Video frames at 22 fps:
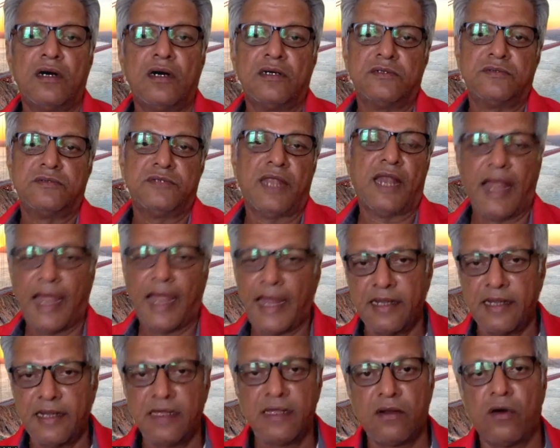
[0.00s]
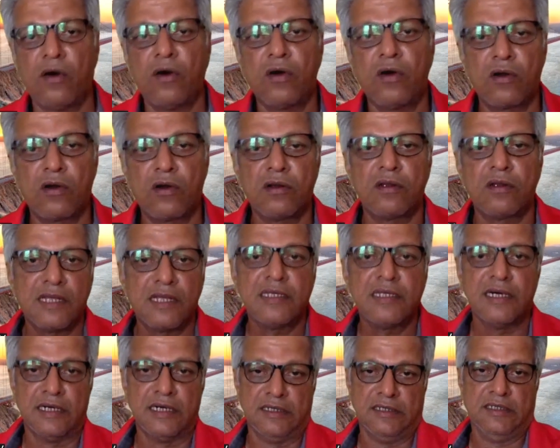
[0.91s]
the ladder or
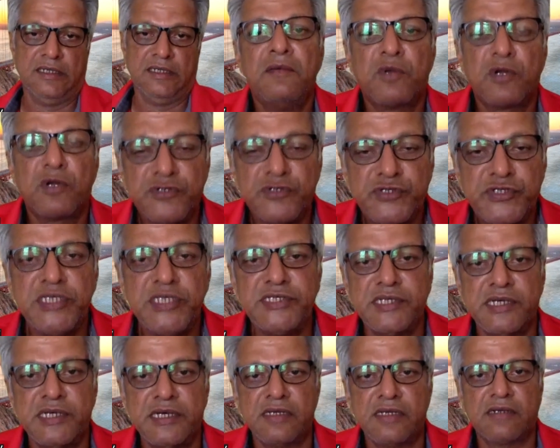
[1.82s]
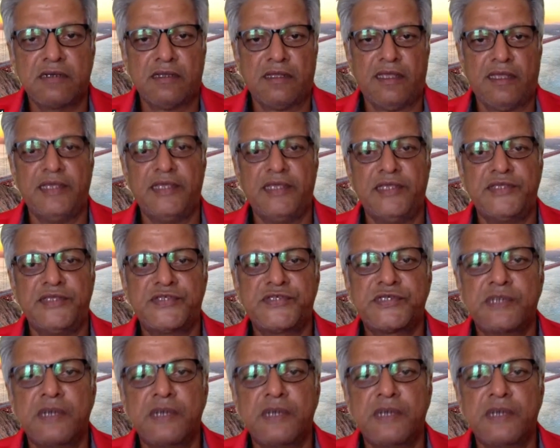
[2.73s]
another procedure is